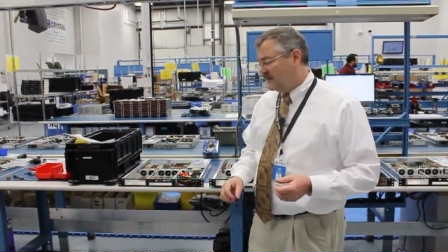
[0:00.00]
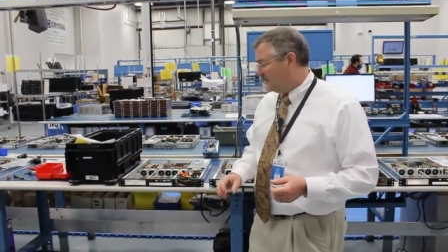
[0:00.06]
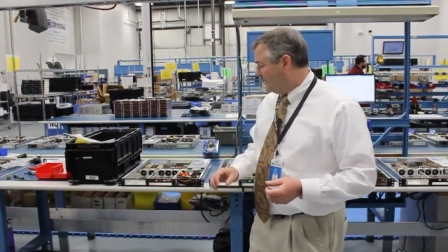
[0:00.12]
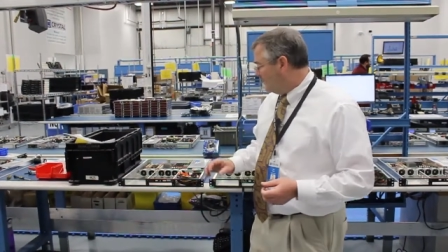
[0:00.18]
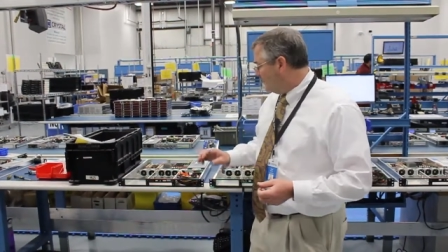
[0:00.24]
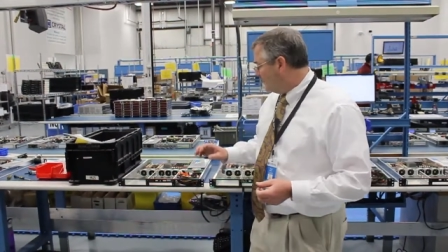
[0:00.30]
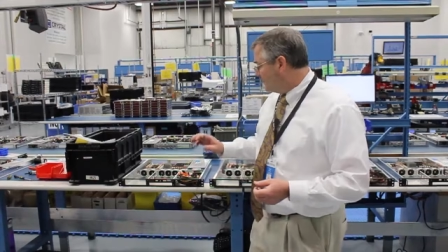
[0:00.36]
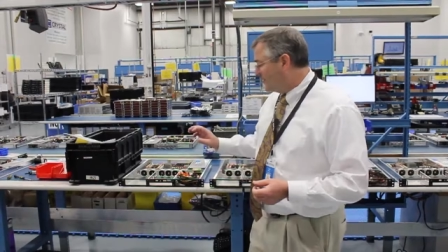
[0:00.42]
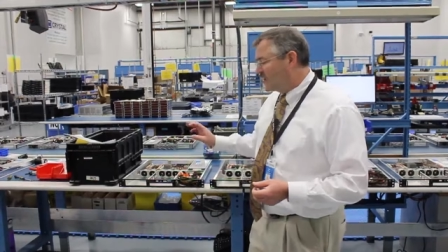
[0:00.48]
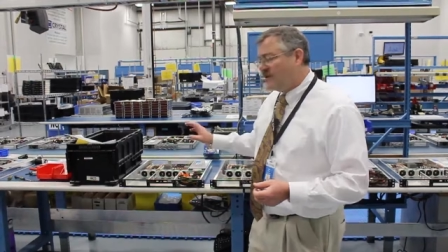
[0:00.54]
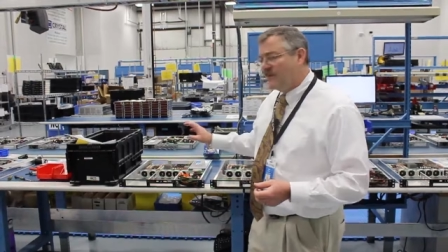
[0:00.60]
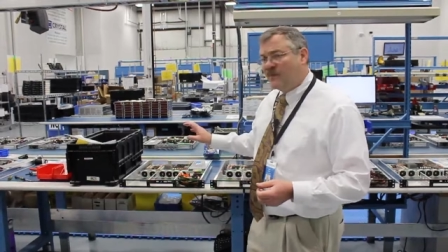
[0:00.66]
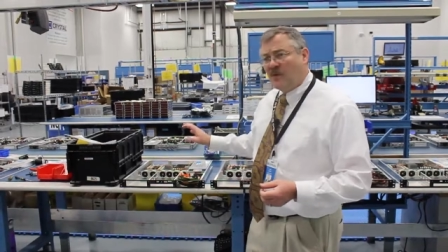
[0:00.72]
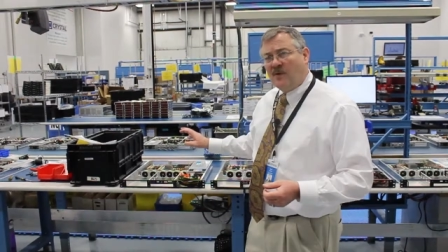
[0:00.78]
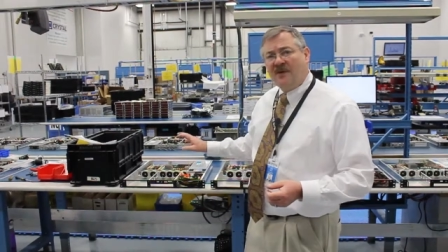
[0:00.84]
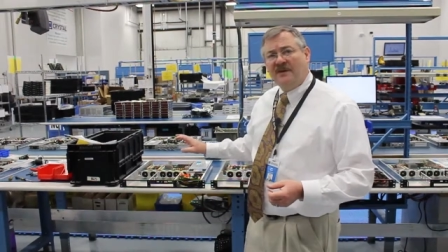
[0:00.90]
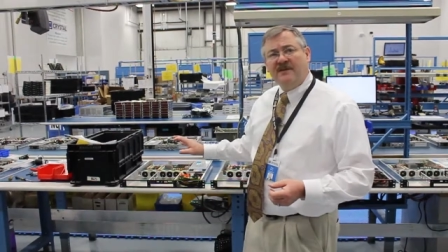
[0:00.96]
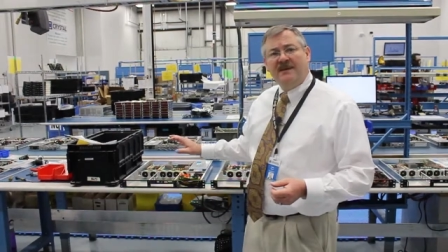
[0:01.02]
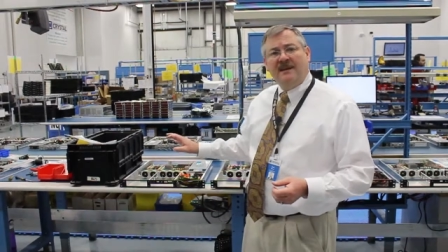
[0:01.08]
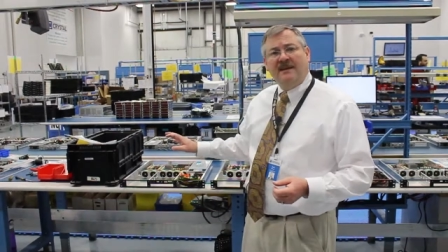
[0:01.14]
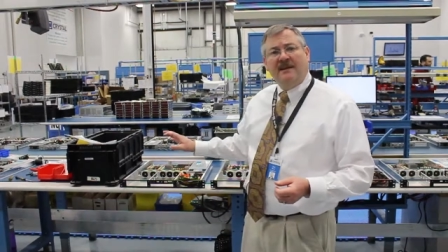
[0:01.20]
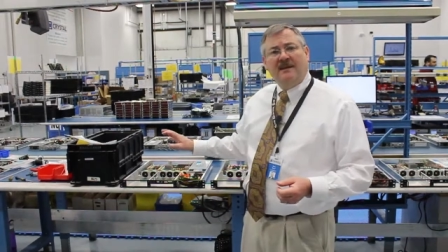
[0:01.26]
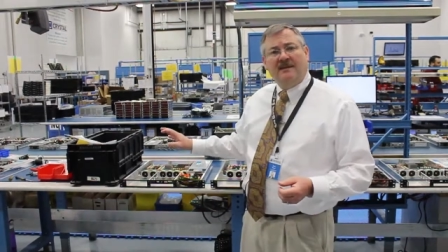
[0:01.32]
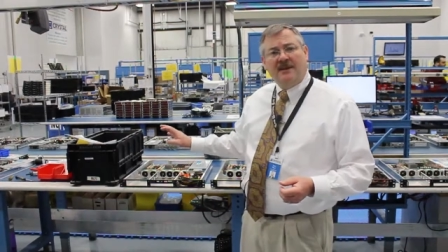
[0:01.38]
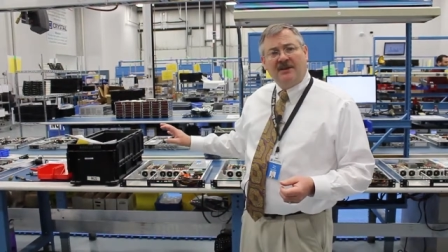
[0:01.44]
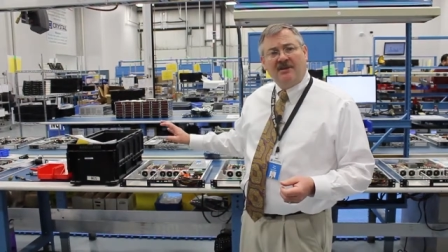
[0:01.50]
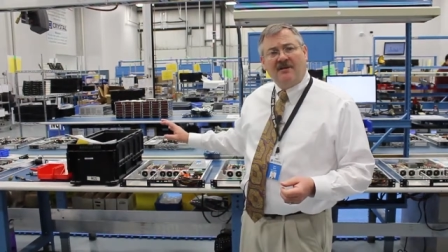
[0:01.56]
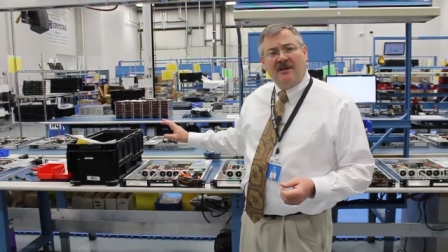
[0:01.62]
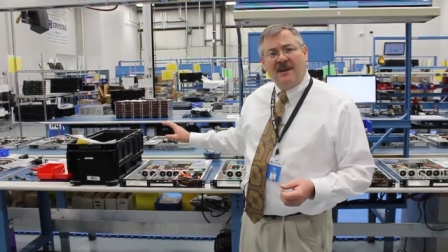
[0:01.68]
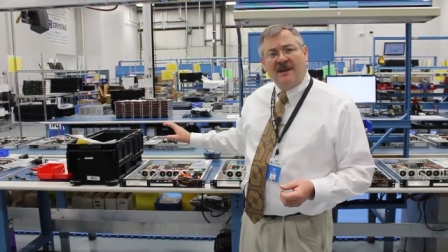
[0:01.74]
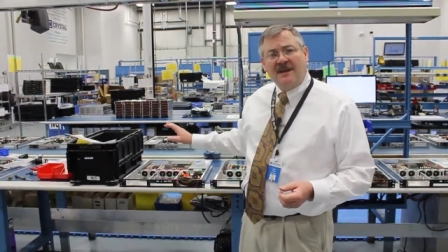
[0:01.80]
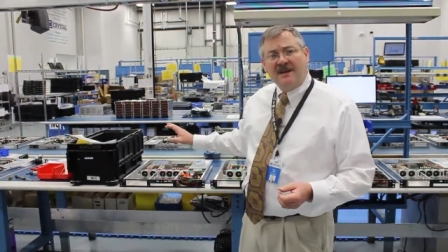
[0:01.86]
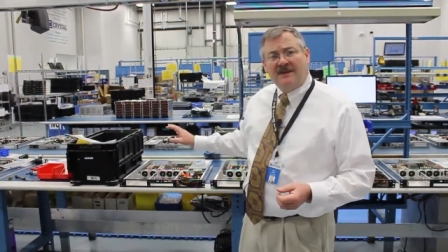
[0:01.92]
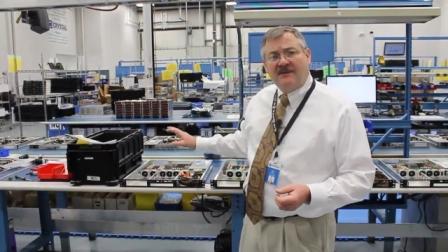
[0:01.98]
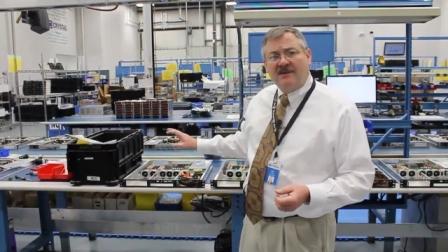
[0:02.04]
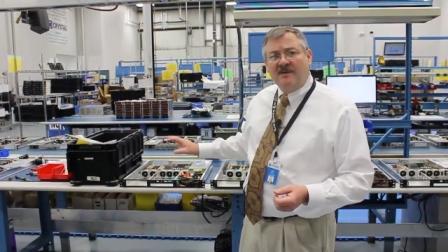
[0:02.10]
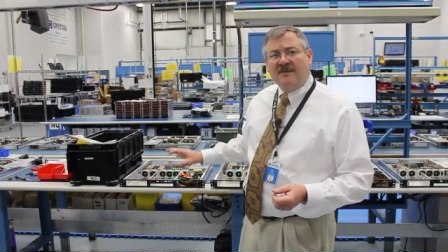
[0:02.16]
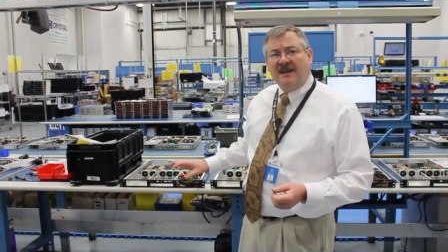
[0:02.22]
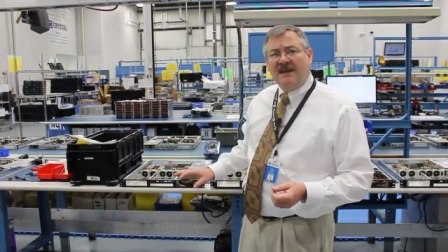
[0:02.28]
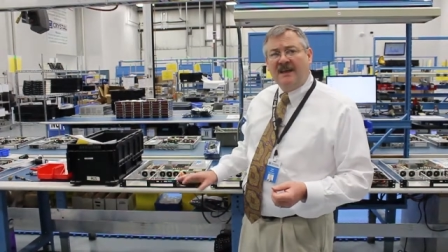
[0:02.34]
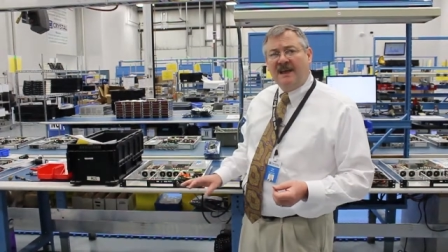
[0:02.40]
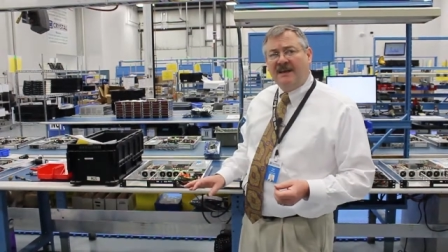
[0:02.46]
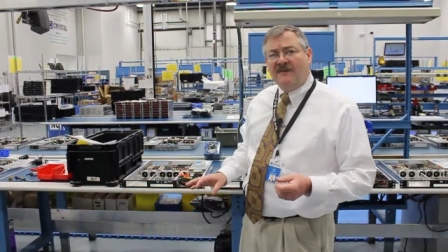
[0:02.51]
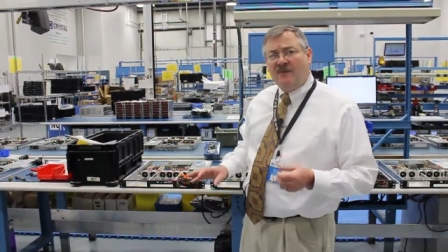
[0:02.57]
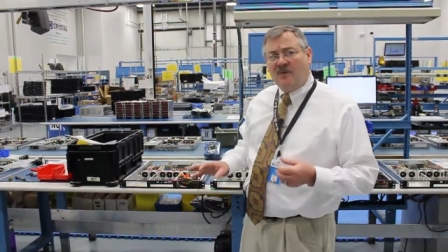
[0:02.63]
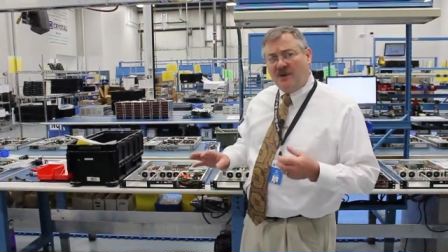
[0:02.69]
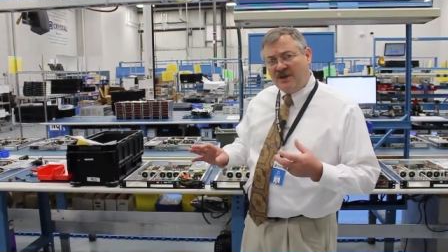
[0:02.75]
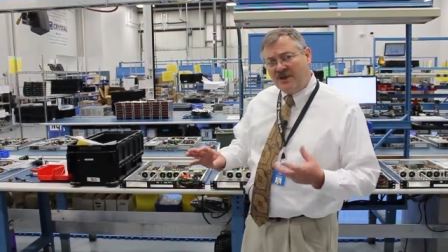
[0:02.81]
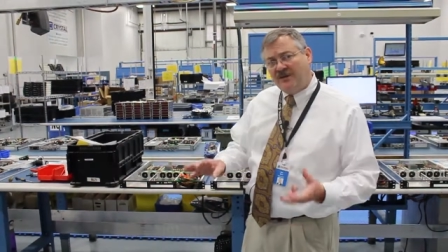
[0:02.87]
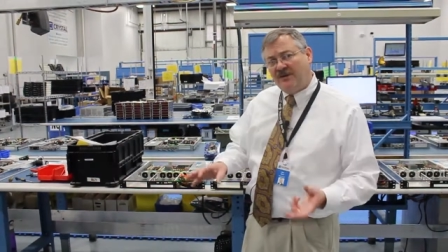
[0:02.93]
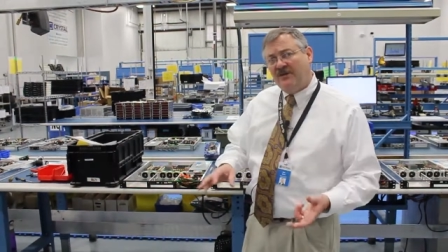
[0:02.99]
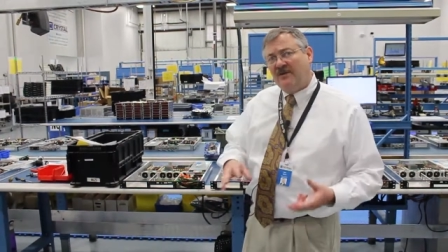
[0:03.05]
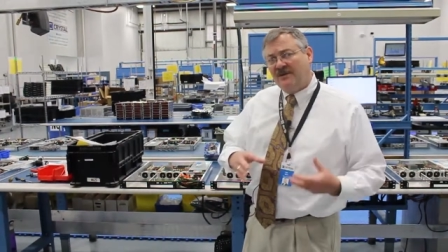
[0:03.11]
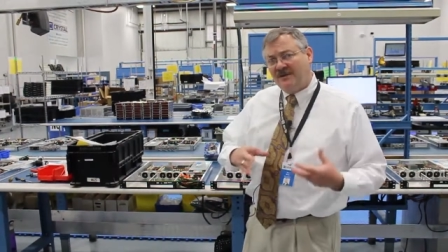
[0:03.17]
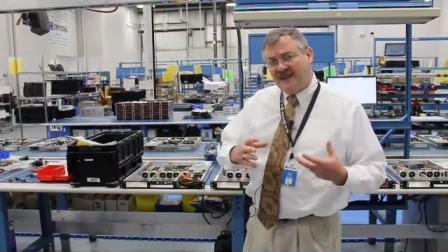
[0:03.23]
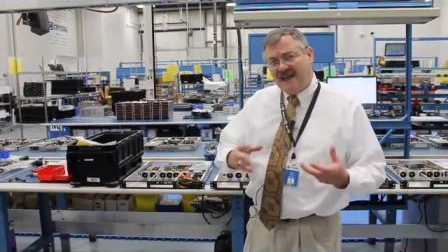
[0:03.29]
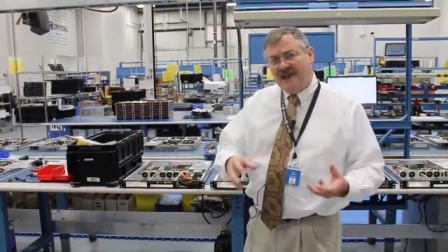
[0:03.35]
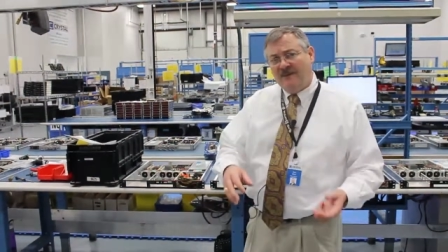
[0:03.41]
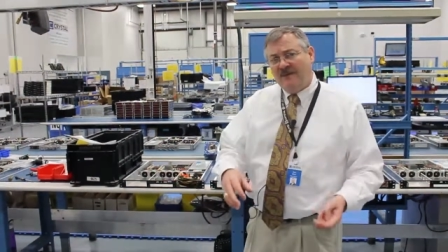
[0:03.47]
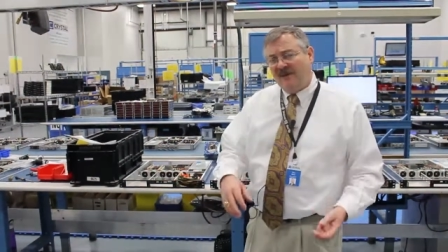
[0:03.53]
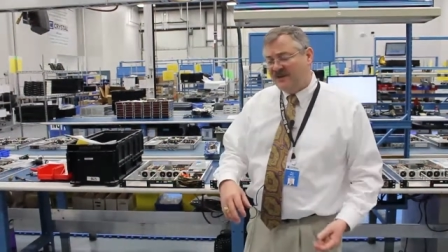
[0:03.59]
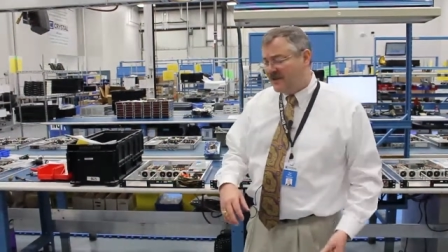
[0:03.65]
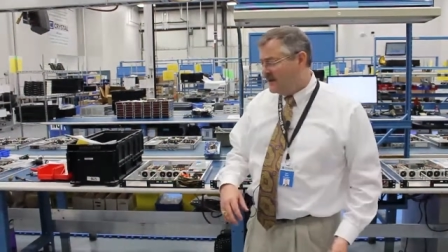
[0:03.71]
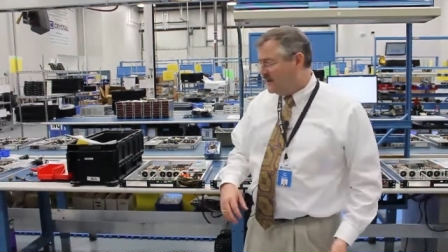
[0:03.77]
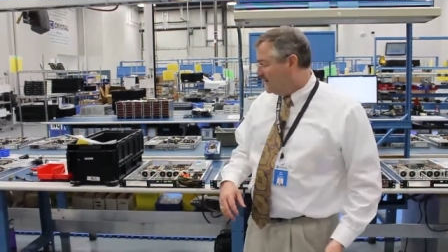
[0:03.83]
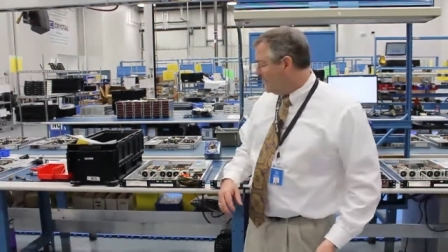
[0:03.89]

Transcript: the circuit boards and electronics from any kind of moisture or damage.